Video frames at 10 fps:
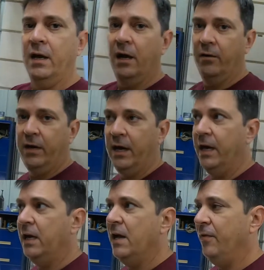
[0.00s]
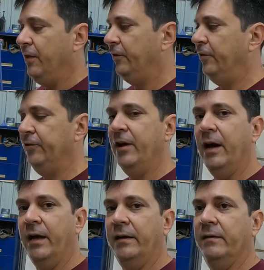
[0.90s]
Okay, this is
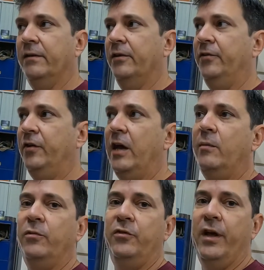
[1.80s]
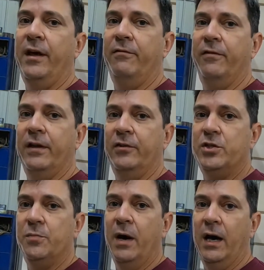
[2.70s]
not the same stuff as
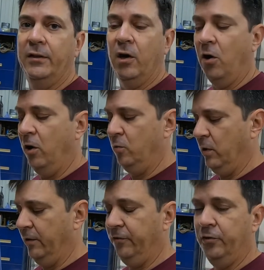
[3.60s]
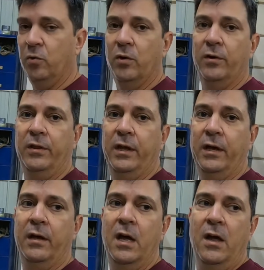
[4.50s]
you buy at the hardware store,
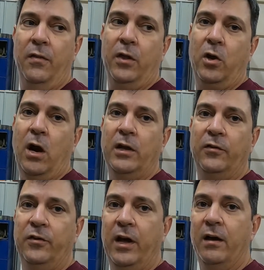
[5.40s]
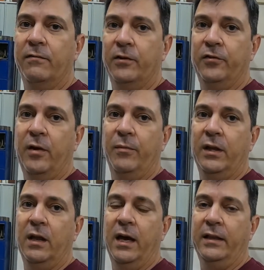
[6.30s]
the great stuff or something
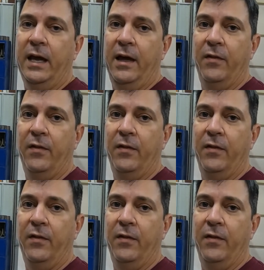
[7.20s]
like that.